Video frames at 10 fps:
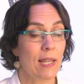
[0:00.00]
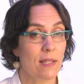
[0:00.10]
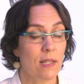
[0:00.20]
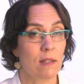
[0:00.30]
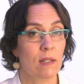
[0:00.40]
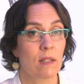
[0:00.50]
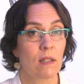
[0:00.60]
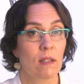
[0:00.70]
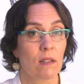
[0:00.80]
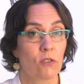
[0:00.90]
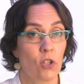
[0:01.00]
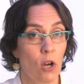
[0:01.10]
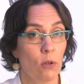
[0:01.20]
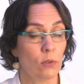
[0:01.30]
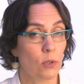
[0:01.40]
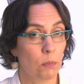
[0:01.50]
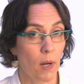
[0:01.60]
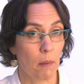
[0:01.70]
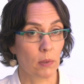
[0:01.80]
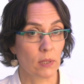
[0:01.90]
isn't toned
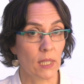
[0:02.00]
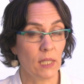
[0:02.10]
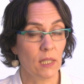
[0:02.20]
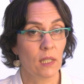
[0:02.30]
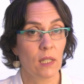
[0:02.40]
properly,